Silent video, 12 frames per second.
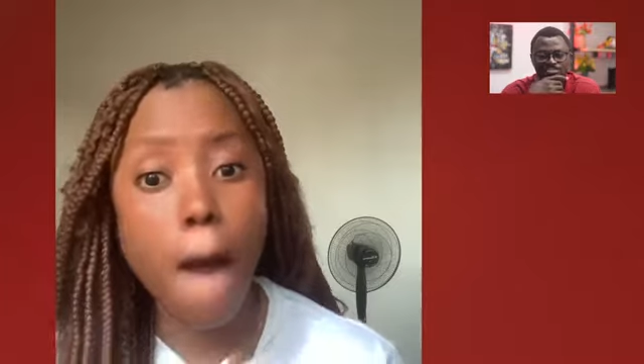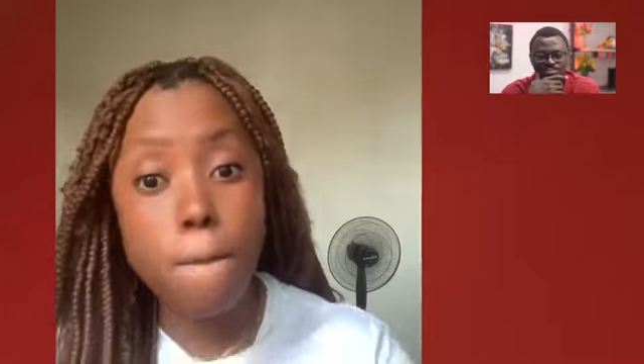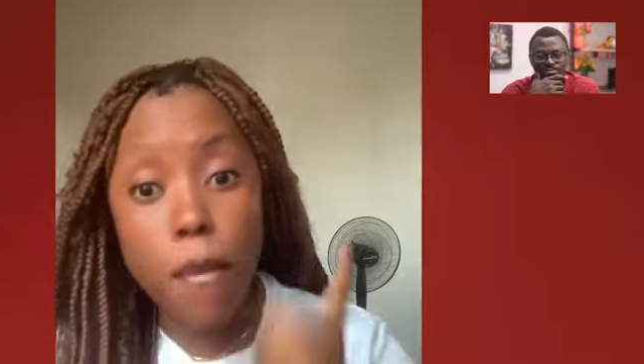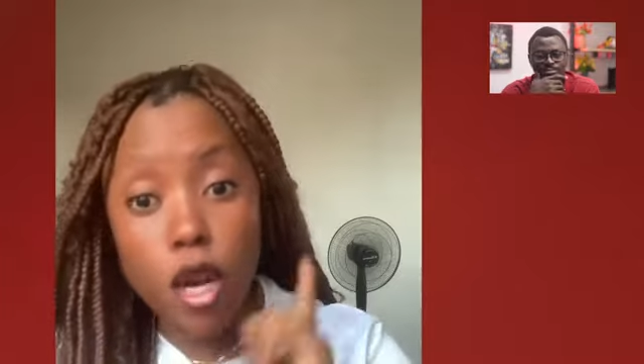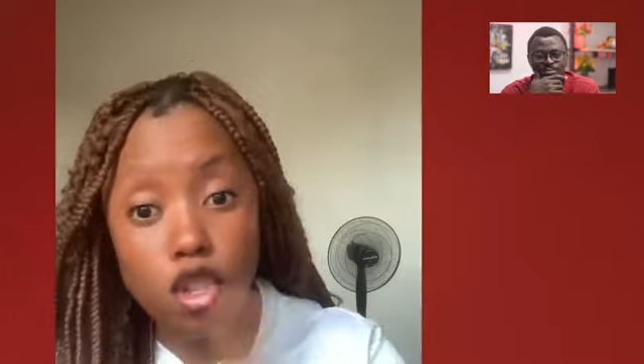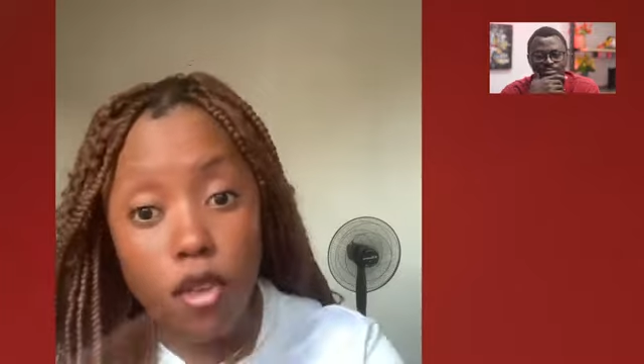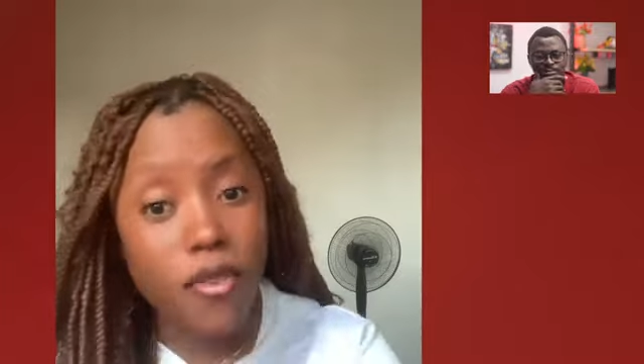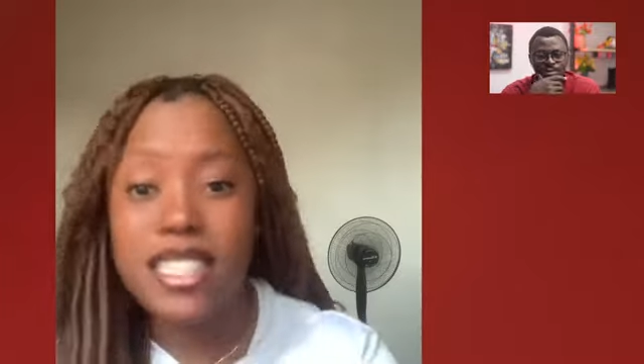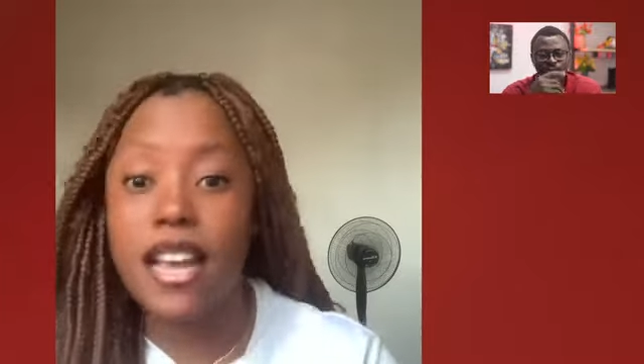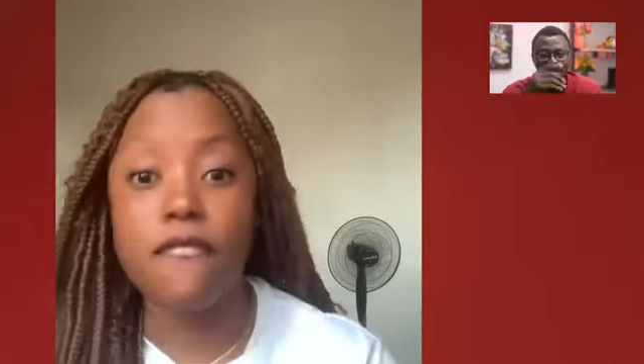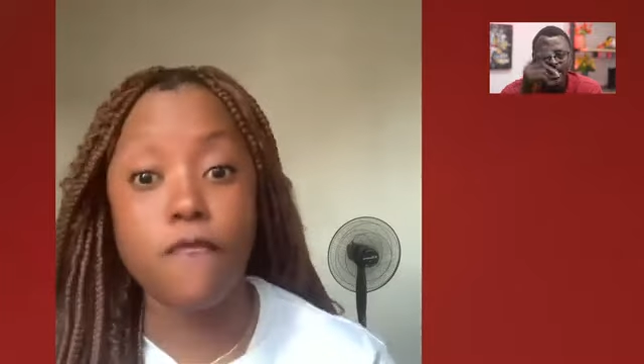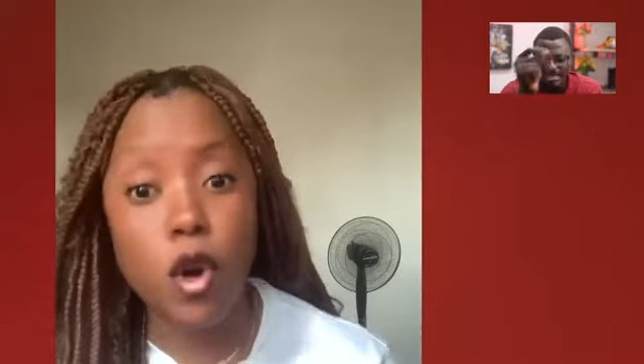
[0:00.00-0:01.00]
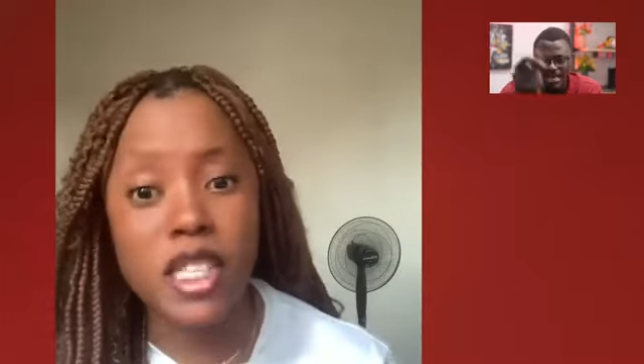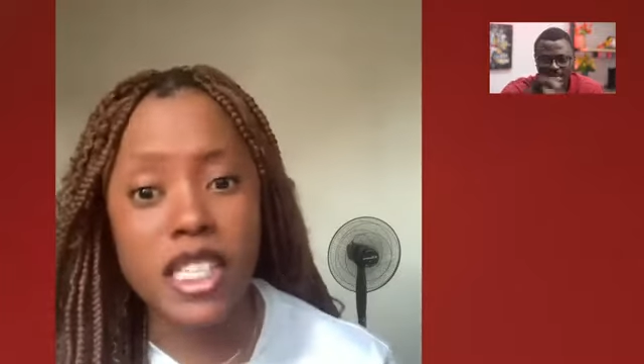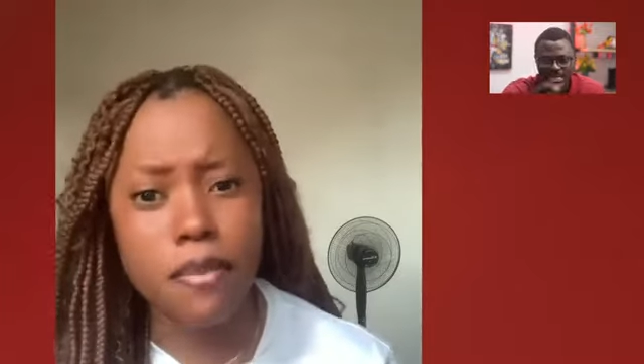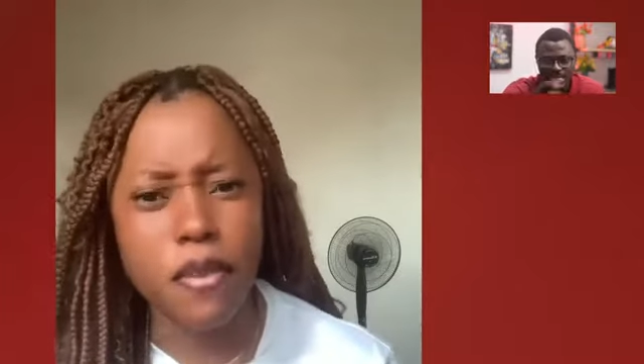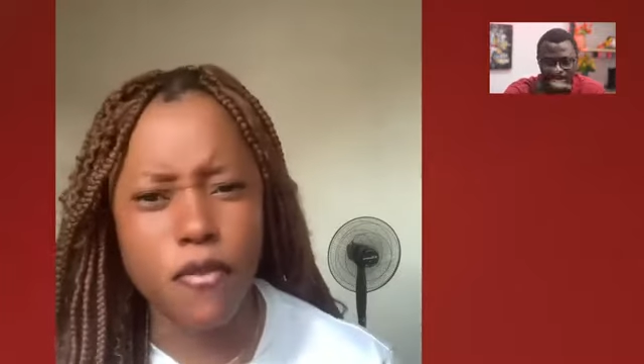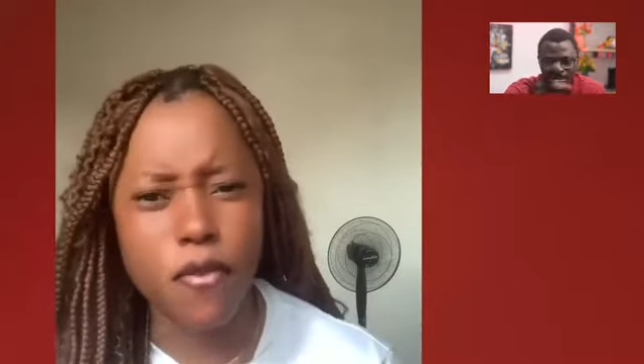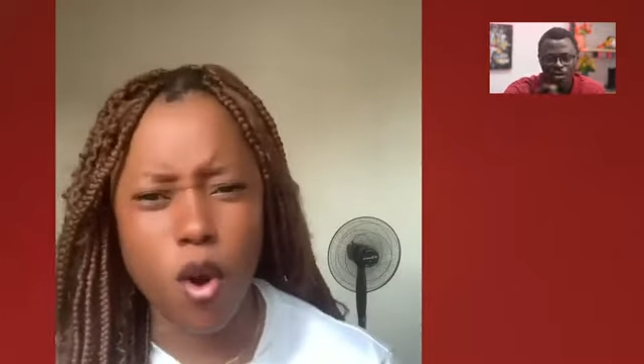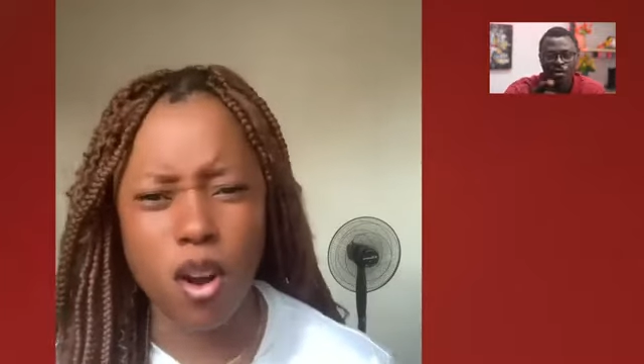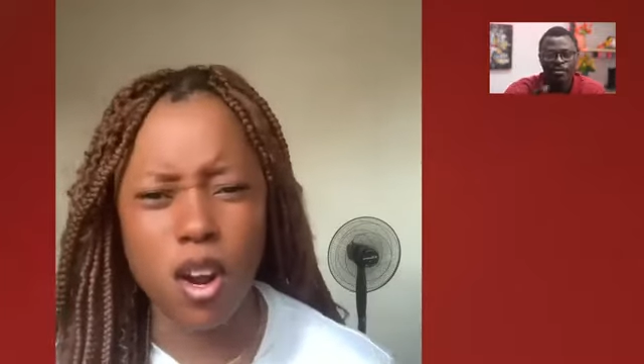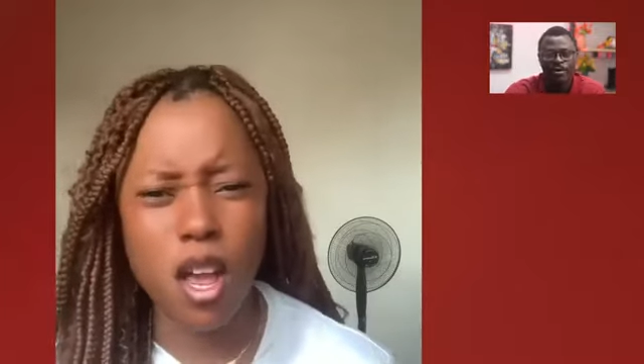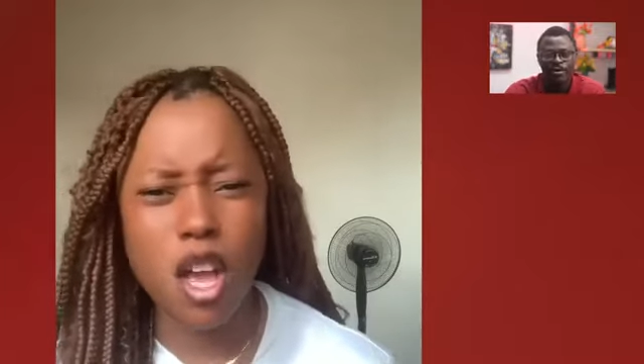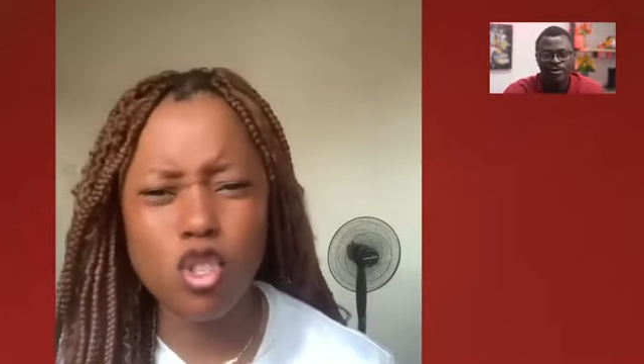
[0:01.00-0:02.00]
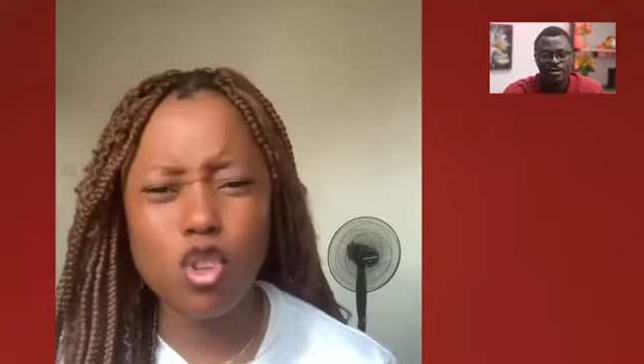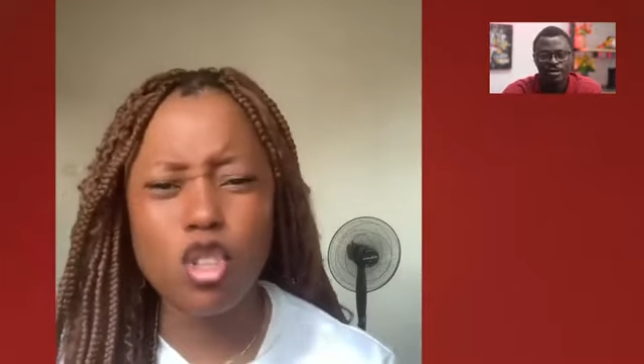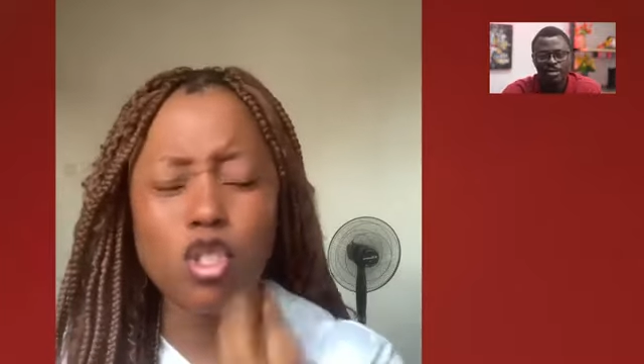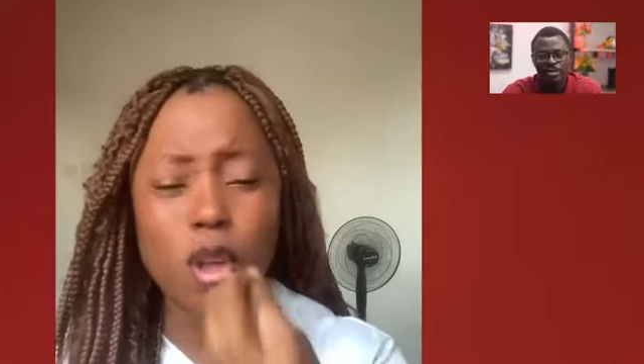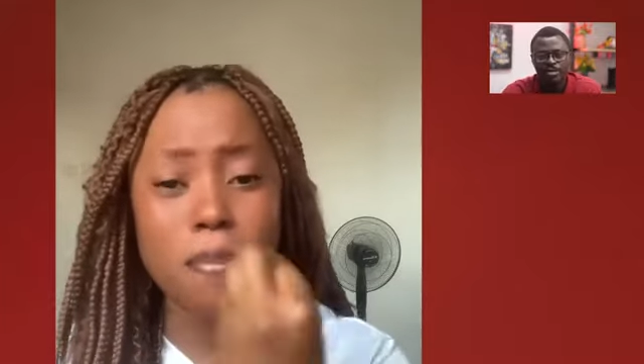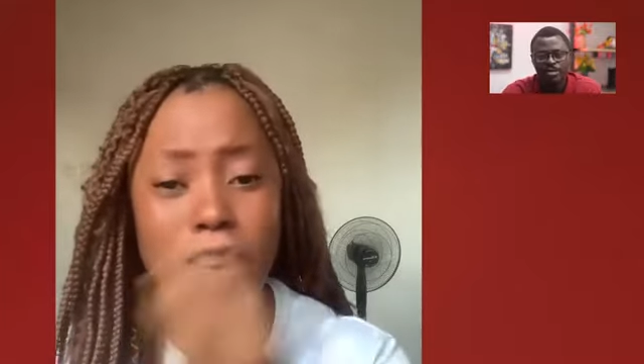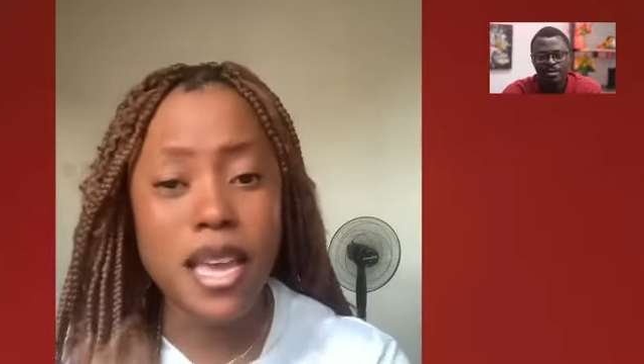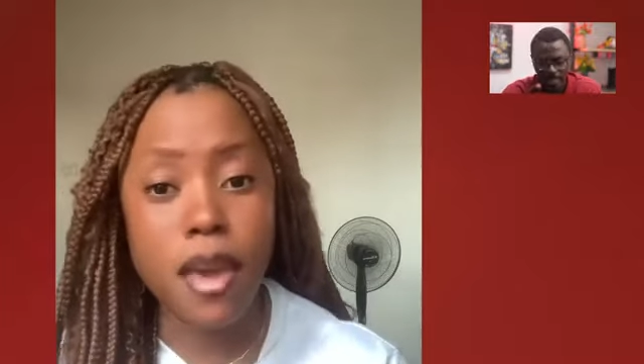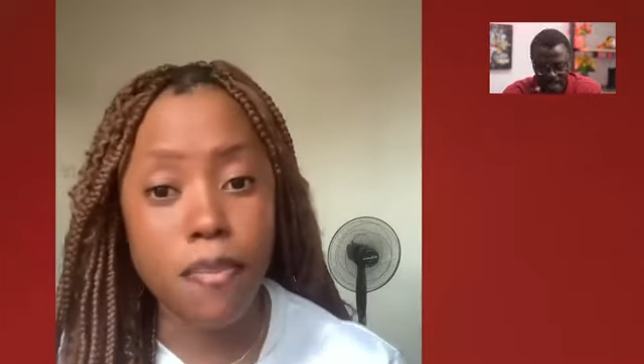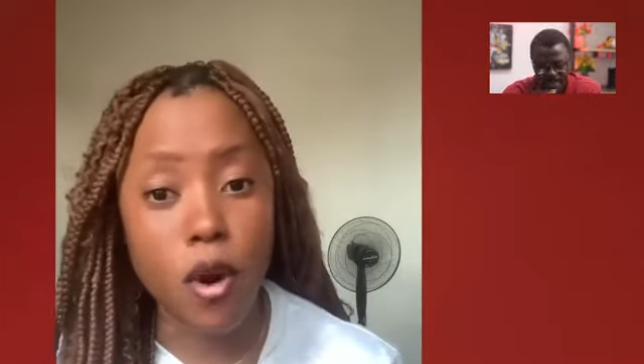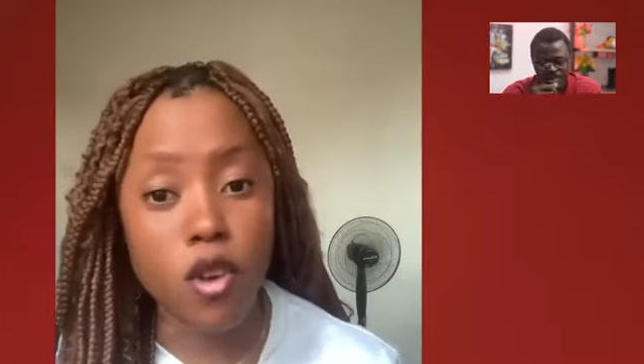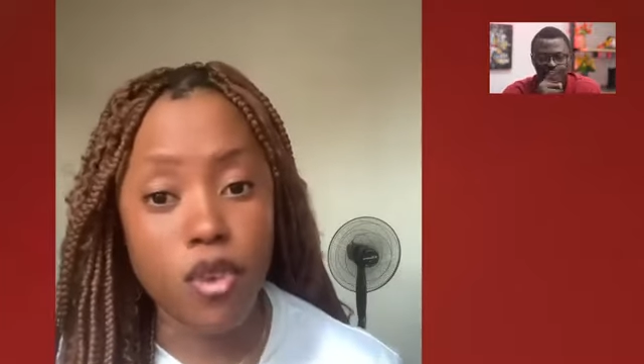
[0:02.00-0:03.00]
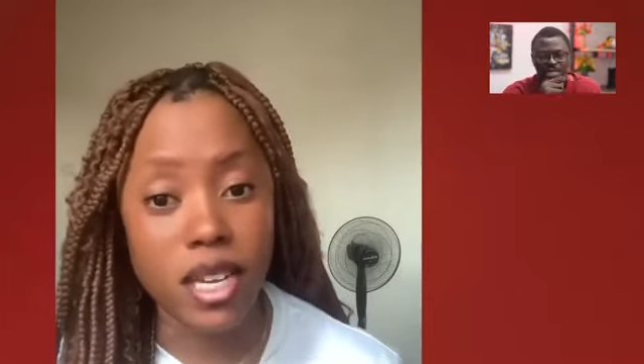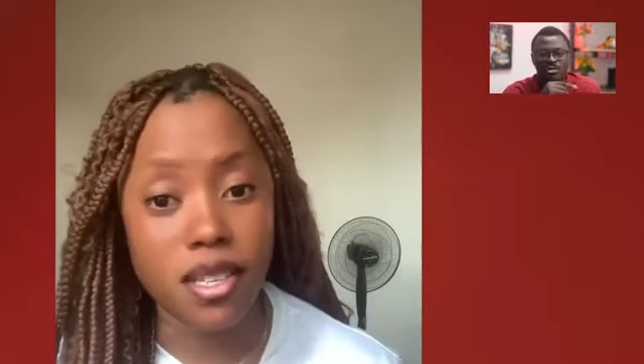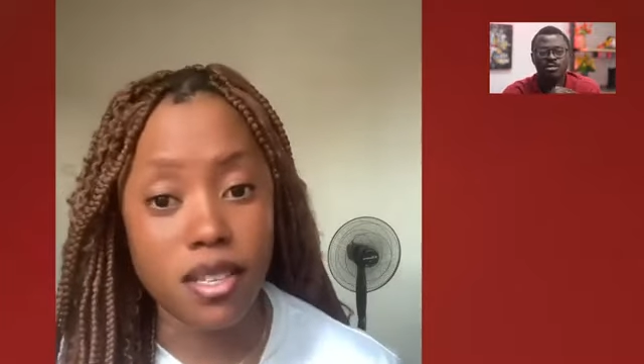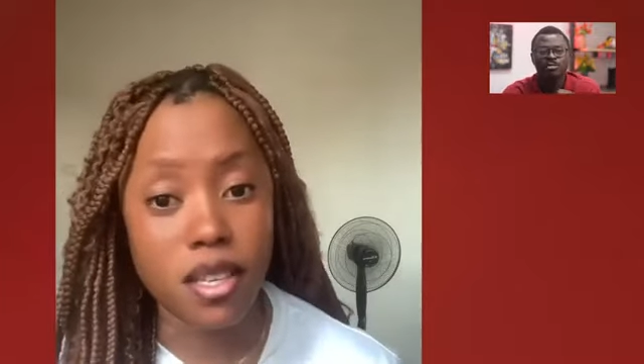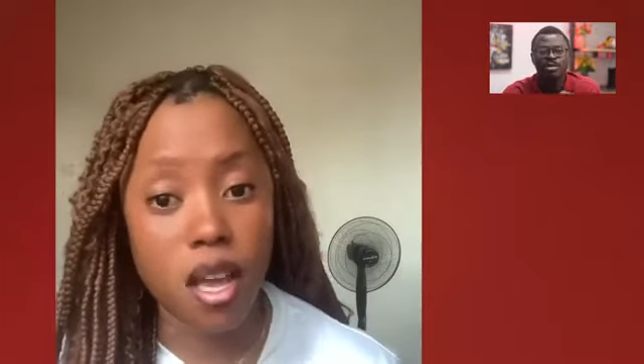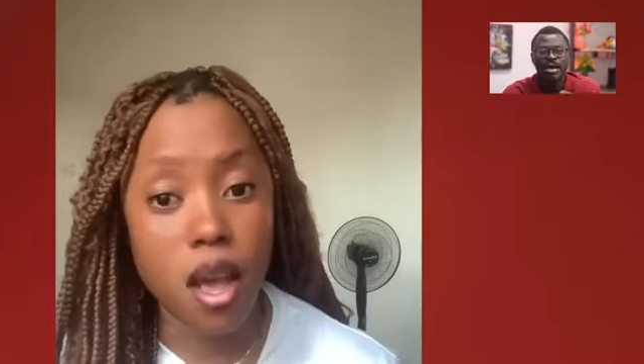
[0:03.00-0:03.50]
Most of us have voted before. So stop being hypocrites.